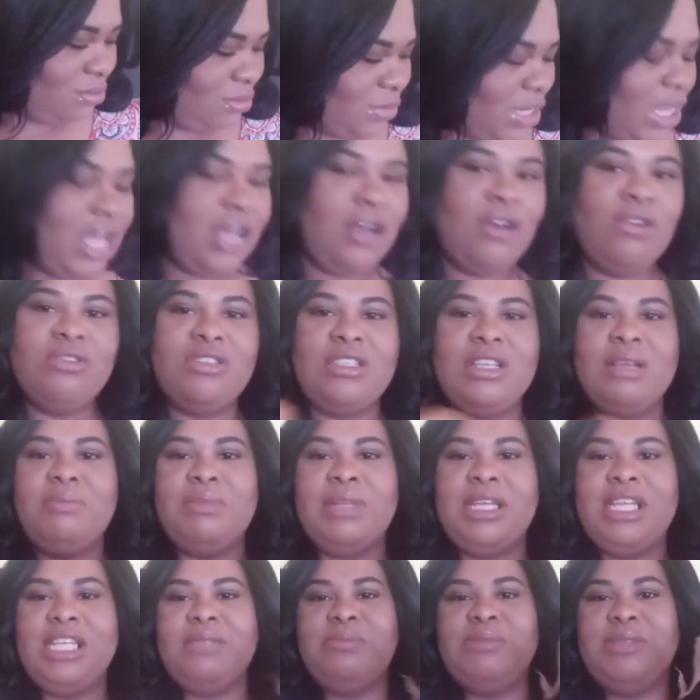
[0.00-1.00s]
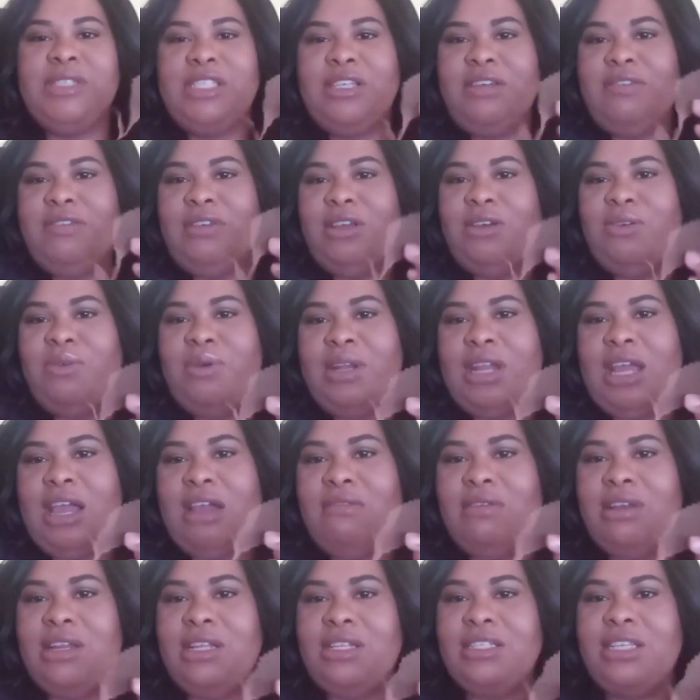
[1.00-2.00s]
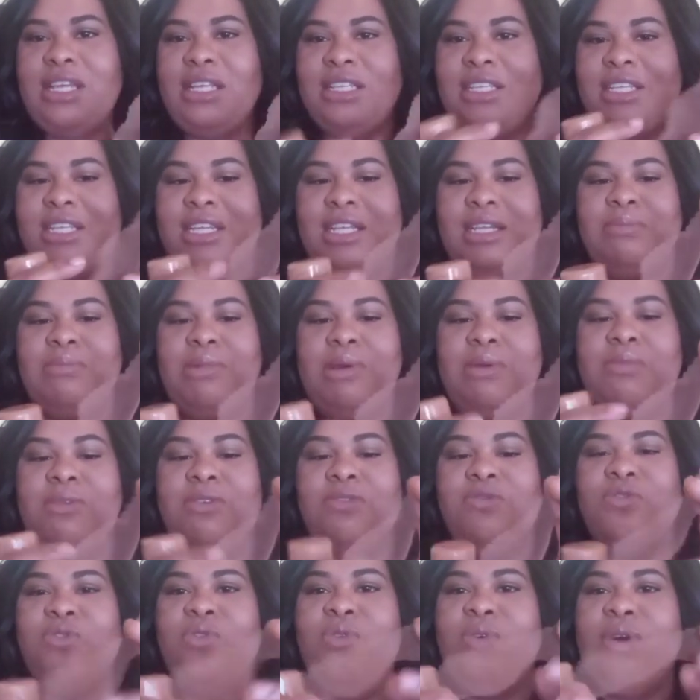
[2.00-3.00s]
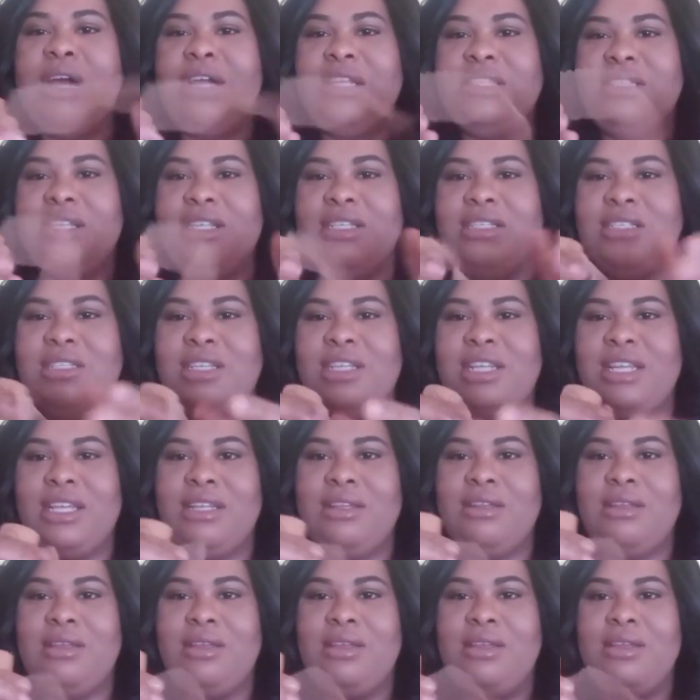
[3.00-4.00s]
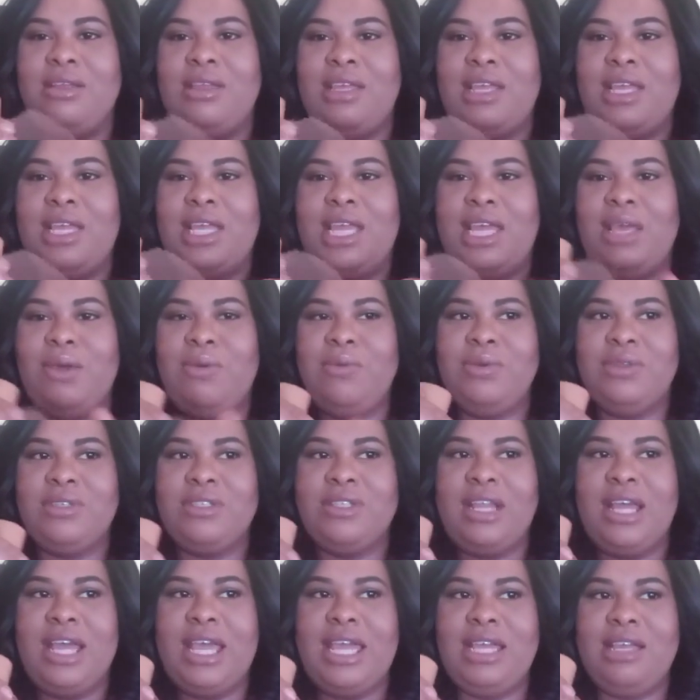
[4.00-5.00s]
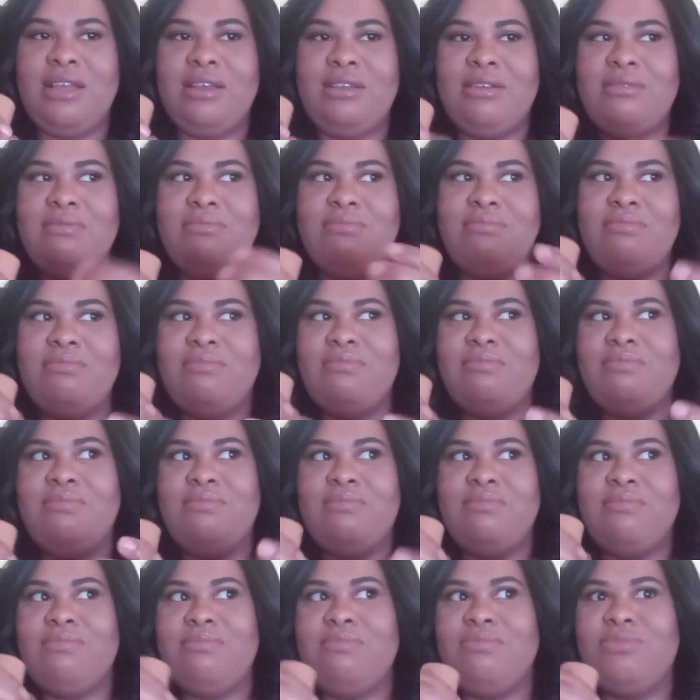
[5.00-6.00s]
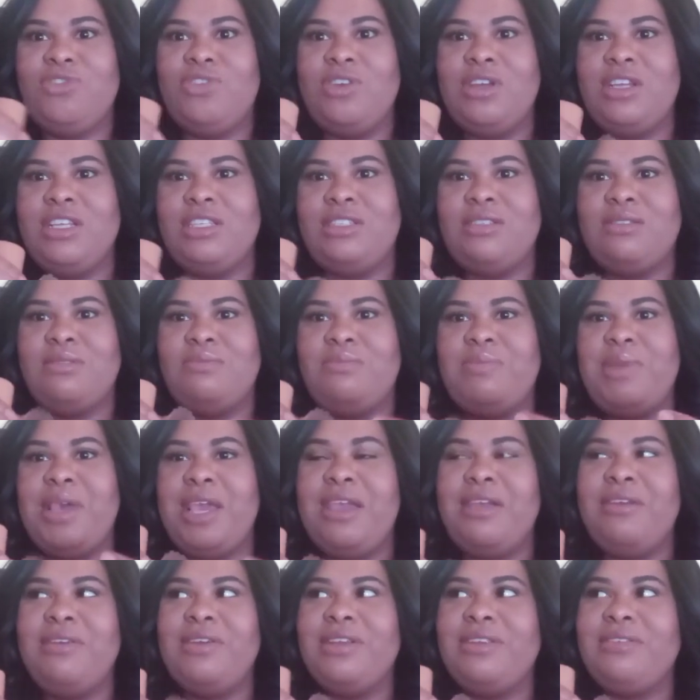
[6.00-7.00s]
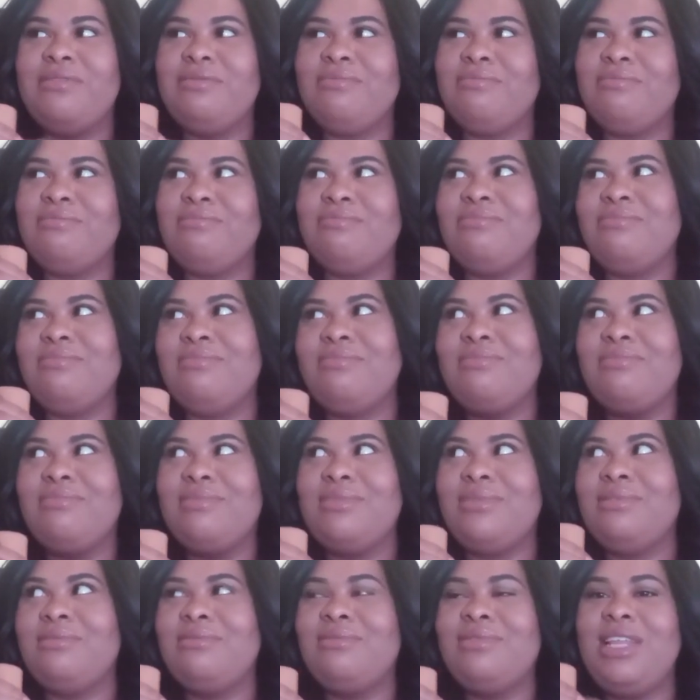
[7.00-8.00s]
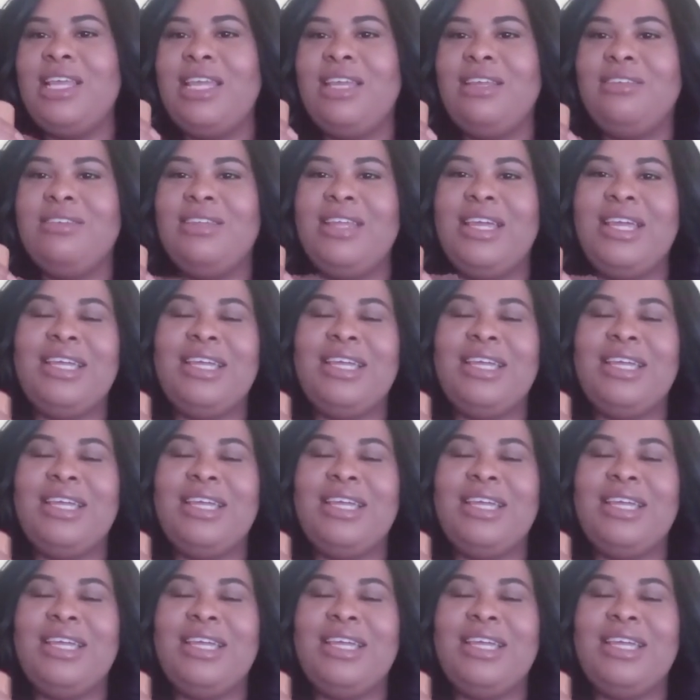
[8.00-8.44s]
here goes some lace material, and I already tinted it. But before I tinted it, it was like transparent, like